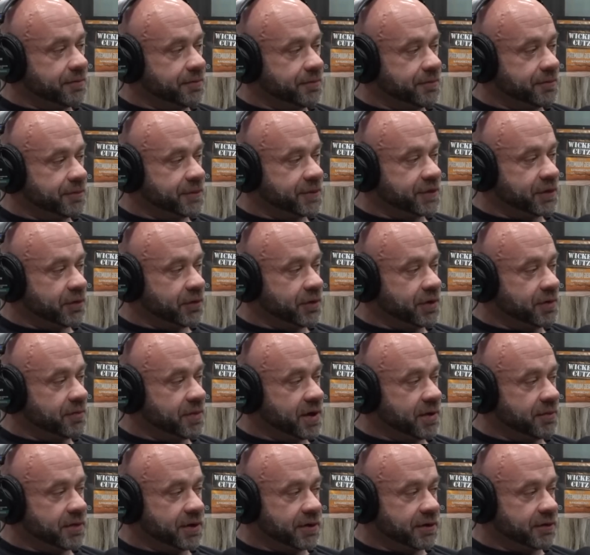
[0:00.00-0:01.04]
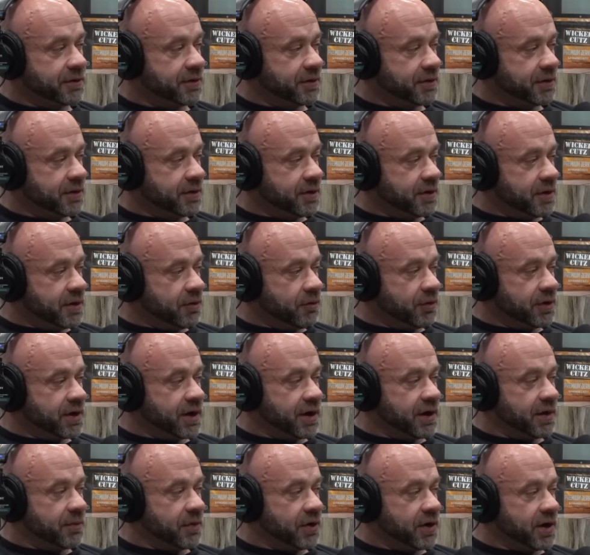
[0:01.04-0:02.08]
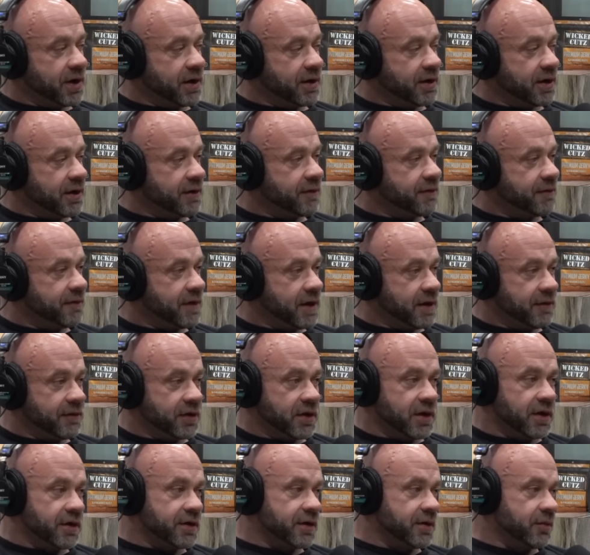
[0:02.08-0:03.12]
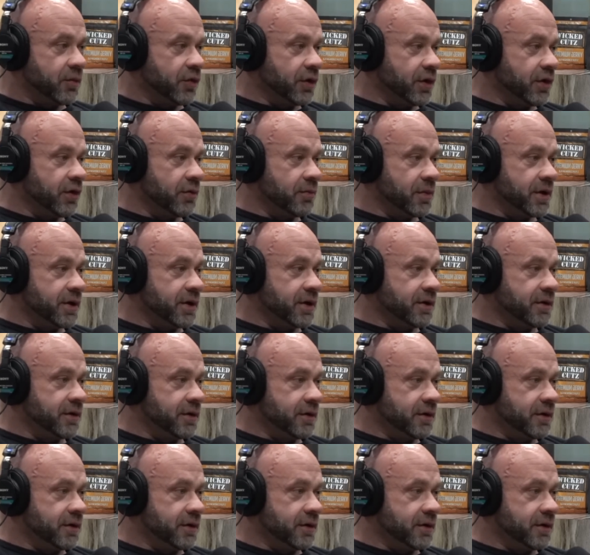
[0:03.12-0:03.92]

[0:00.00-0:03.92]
so he met me, and we got an MRI at like 5 o'clock in the morning on Monday.